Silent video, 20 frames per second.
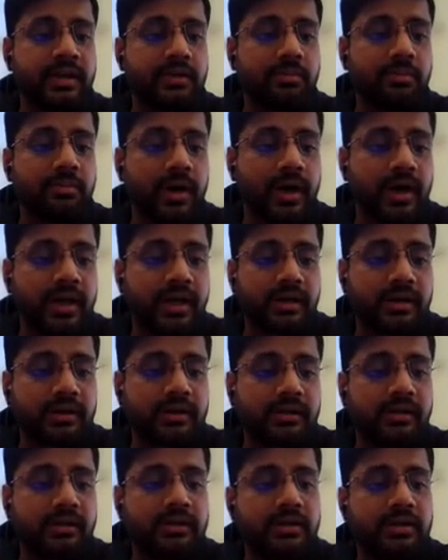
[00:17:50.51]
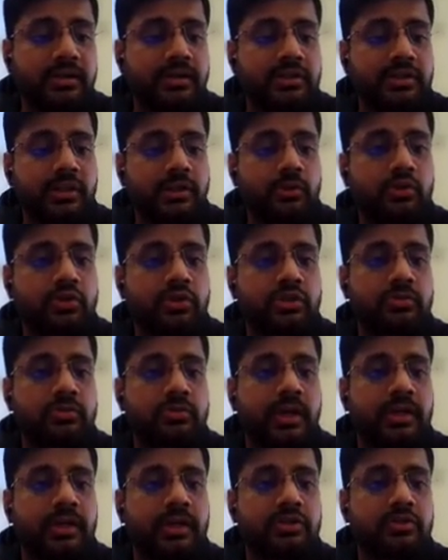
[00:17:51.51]
by the solutions
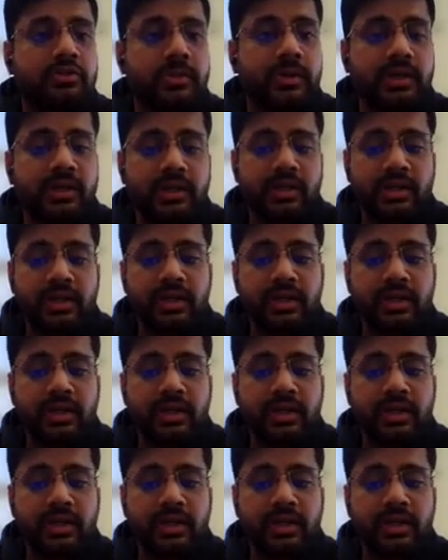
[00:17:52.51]
management